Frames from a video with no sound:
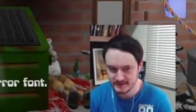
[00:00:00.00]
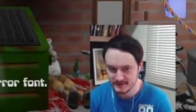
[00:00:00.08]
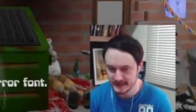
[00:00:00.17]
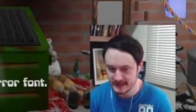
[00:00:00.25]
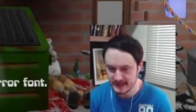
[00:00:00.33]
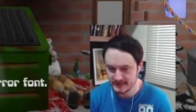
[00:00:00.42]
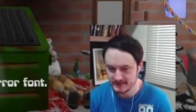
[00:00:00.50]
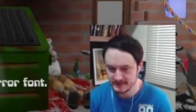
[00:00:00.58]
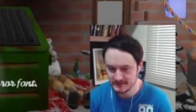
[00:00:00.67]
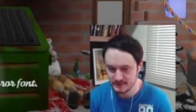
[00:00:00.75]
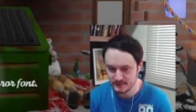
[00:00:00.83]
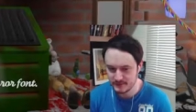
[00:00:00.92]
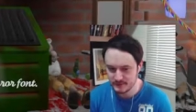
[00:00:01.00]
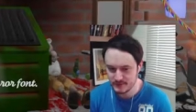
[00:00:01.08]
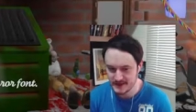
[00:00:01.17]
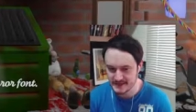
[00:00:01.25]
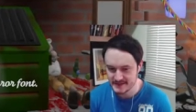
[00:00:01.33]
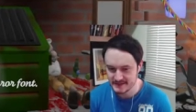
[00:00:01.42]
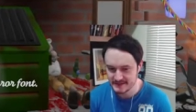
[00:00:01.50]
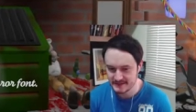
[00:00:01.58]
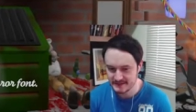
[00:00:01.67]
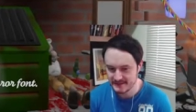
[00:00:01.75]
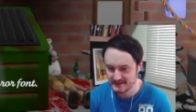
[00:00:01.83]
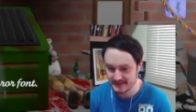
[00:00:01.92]
Again, too fancy.
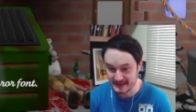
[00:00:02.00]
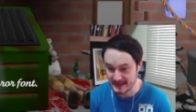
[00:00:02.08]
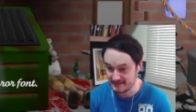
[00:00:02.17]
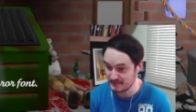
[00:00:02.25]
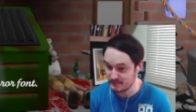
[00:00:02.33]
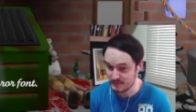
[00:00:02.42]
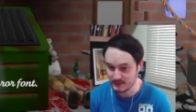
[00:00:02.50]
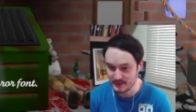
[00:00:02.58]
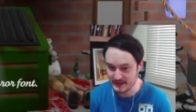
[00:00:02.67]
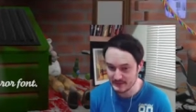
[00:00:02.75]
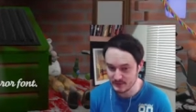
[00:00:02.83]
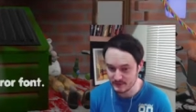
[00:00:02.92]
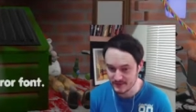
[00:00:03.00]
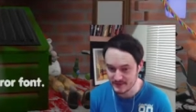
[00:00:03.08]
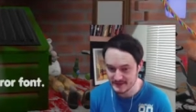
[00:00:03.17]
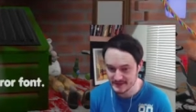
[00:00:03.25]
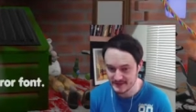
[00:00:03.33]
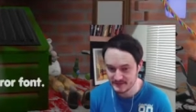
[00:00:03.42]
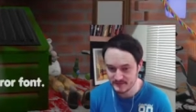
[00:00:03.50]
Again, way too fancy.